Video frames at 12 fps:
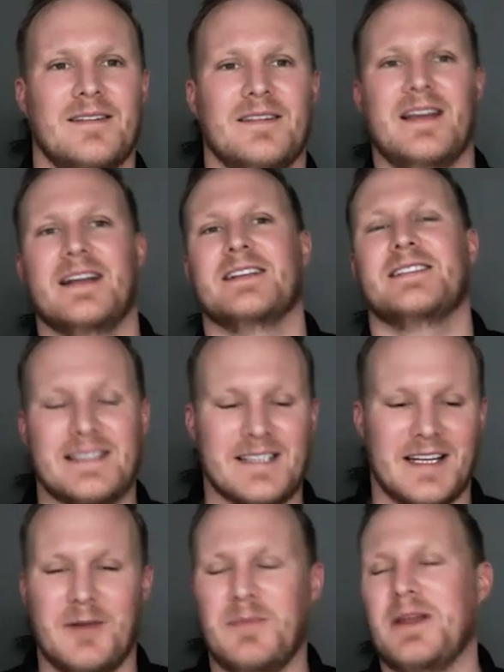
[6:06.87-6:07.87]
Yeah, because that's
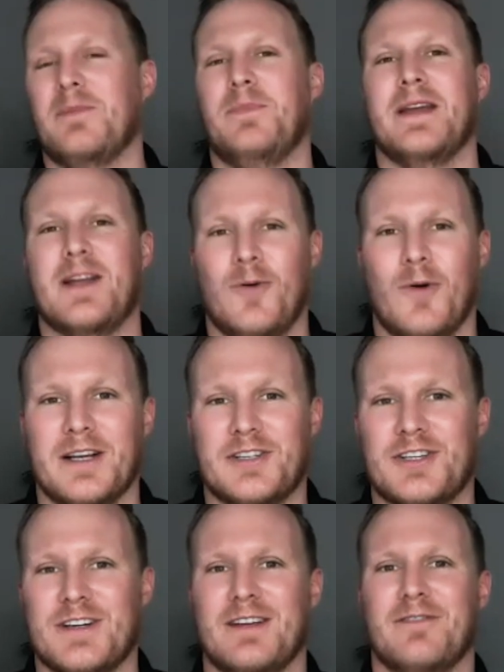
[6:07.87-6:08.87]
going to be a big
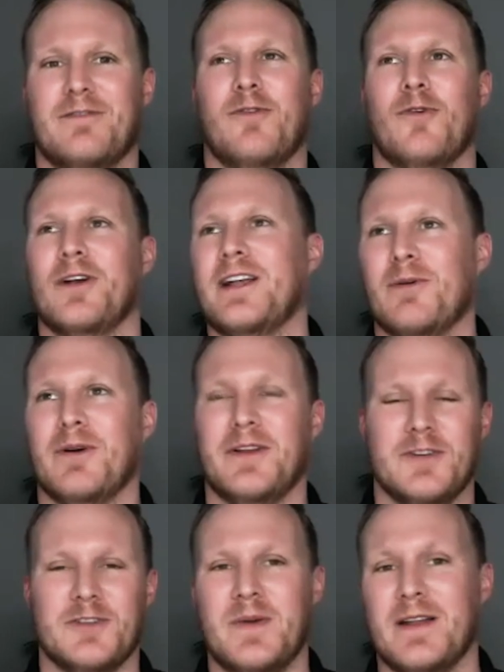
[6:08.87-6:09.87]
question for anyone
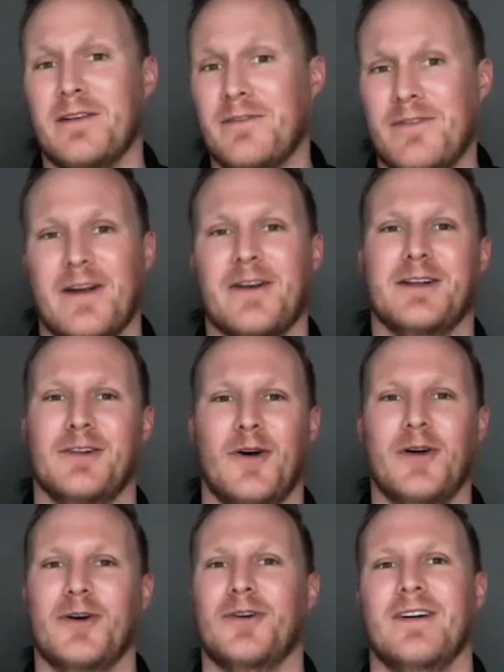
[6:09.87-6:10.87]
who's been a very
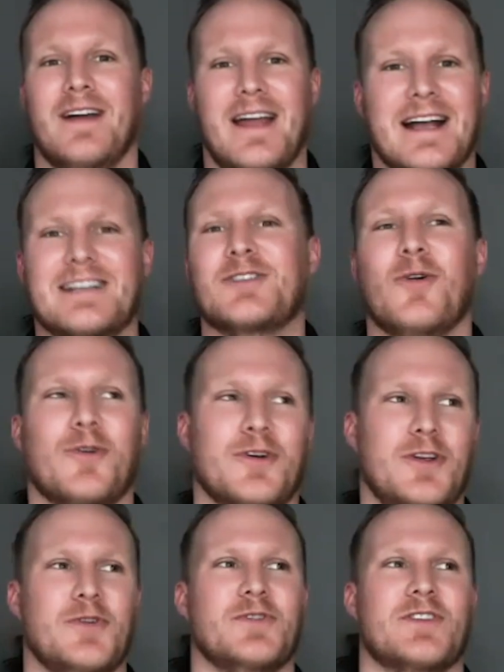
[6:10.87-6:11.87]
loyal X-Core
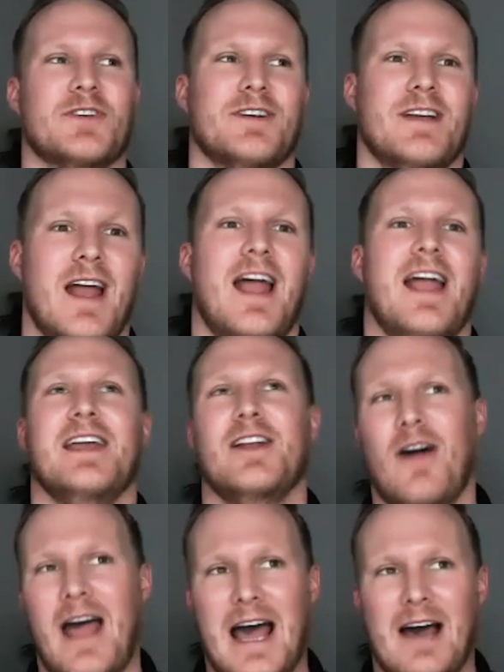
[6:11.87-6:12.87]
user. You know,
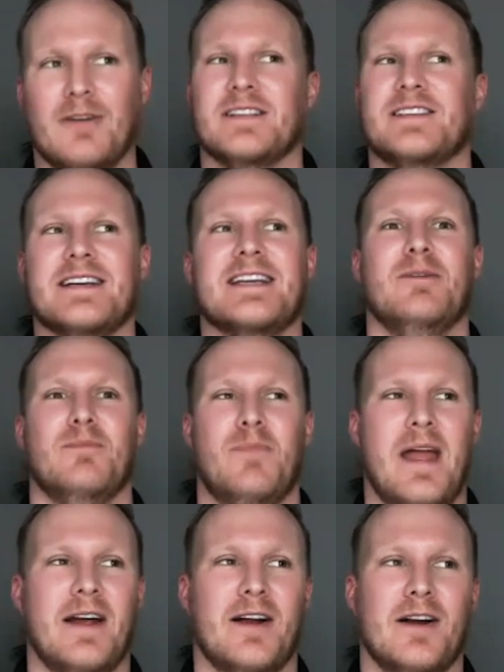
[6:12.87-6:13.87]
how does it
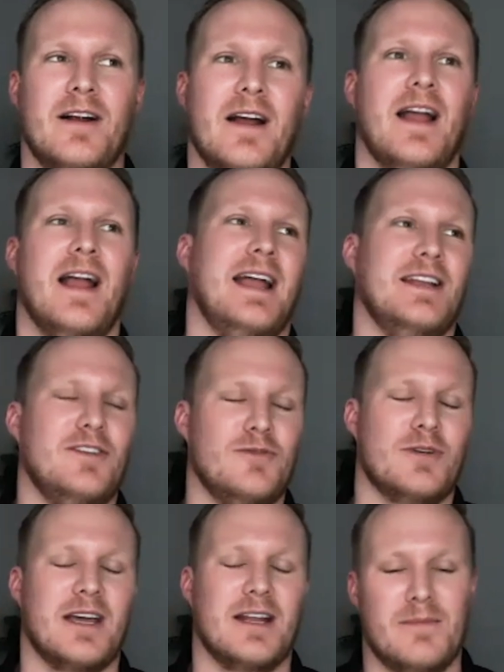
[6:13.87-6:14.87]
compare? And you
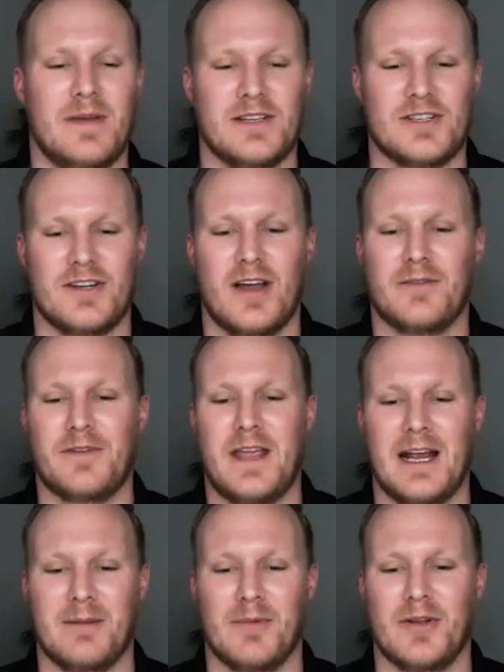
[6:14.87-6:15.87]
kind of mentioned off
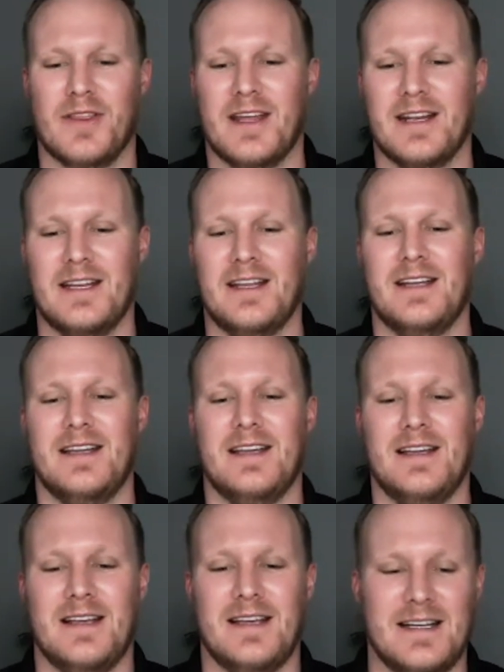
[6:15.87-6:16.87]
camera that
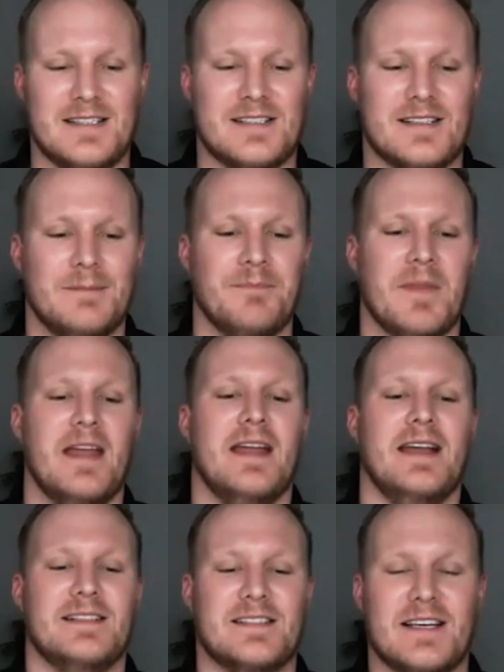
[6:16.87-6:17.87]

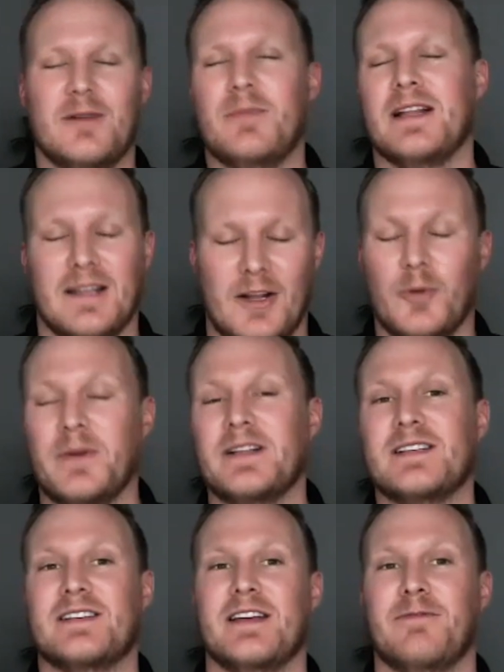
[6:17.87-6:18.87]
it's going to be a little bit
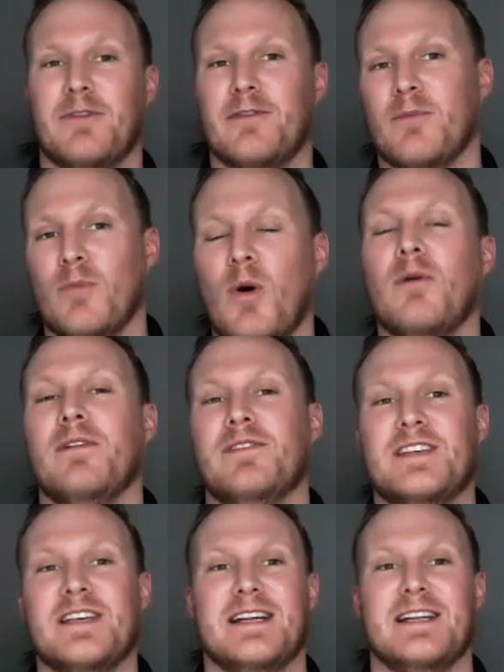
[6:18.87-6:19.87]
stiffer from what we've
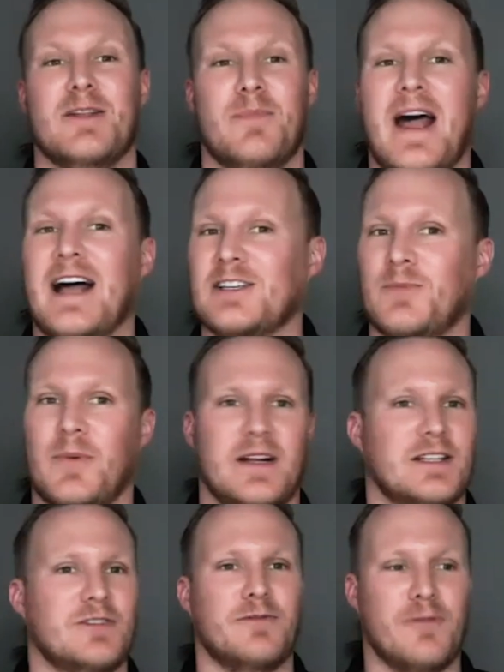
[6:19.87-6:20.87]
seen in the past, but
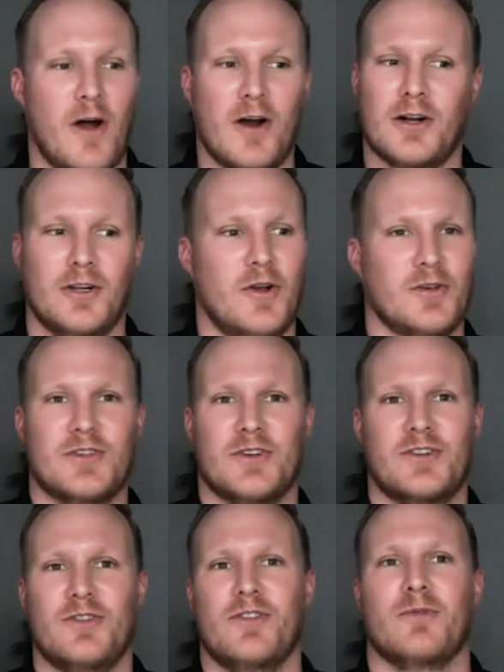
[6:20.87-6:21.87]
it's far closer
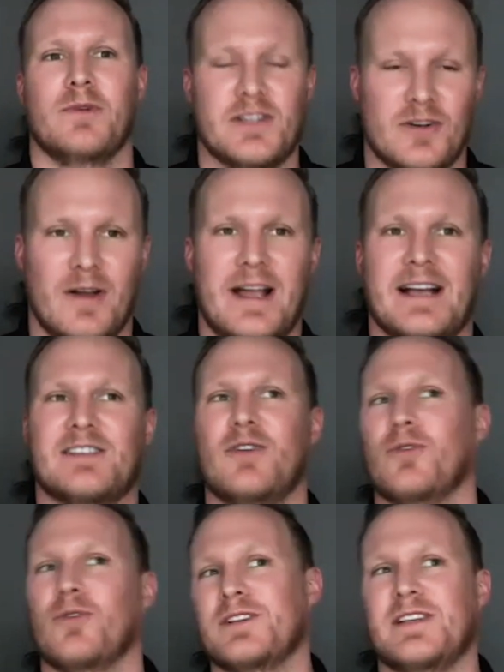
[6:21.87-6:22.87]
to the original
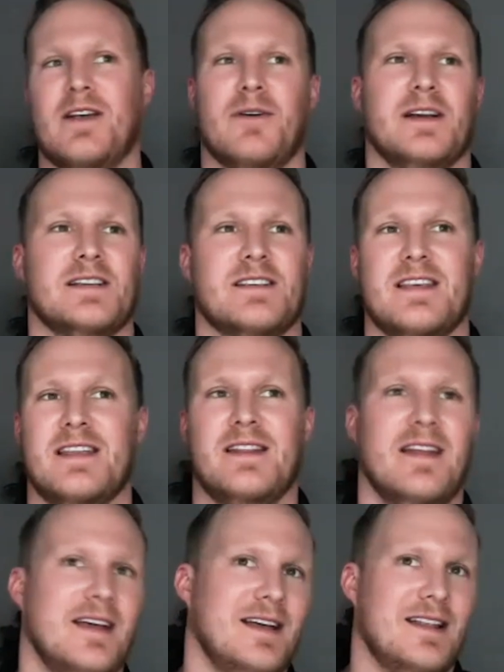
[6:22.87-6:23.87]
X-Core series than
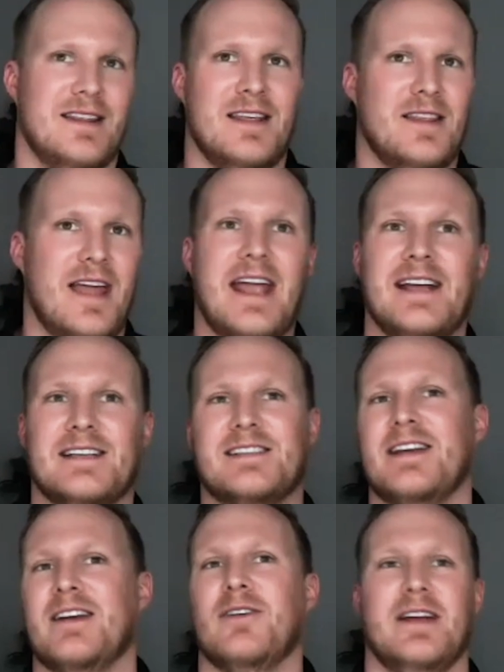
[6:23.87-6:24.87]
the A
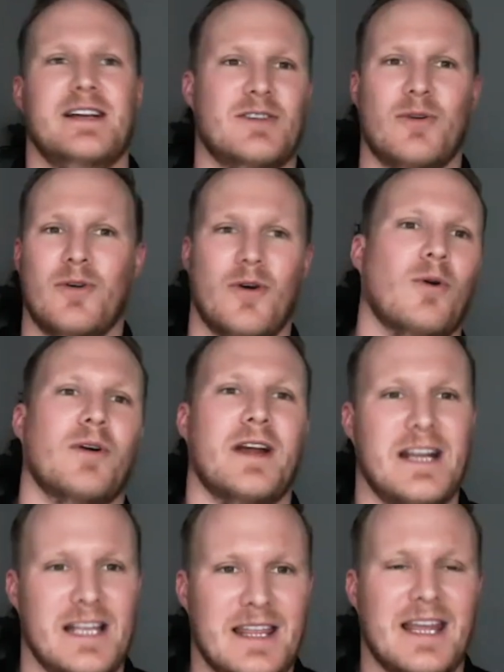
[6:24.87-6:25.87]
series or
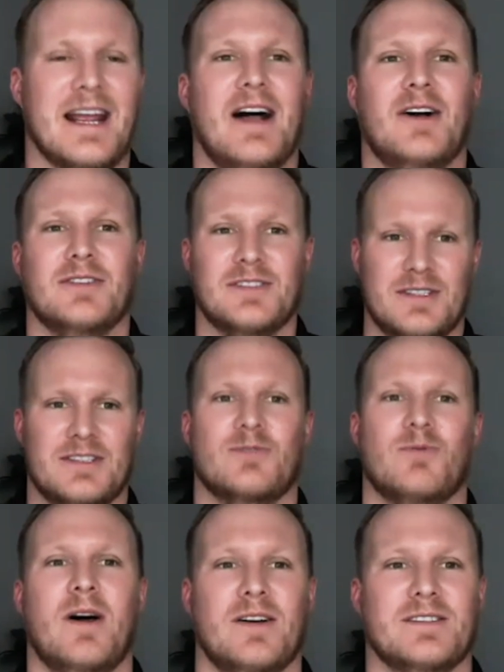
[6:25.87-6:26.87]
anything else as
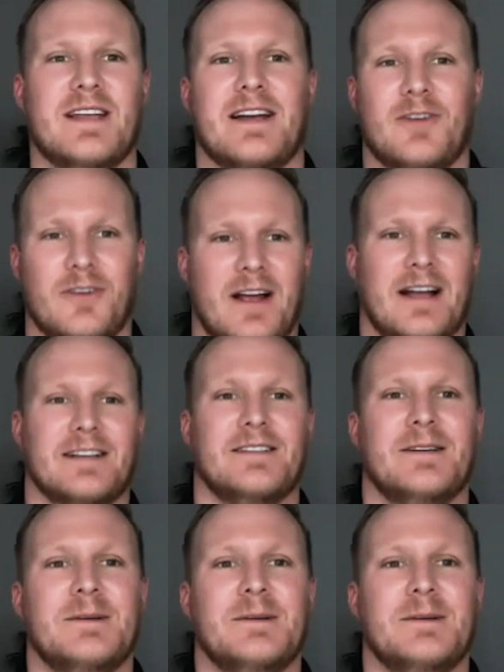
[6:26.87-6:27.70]
well. Is that correct?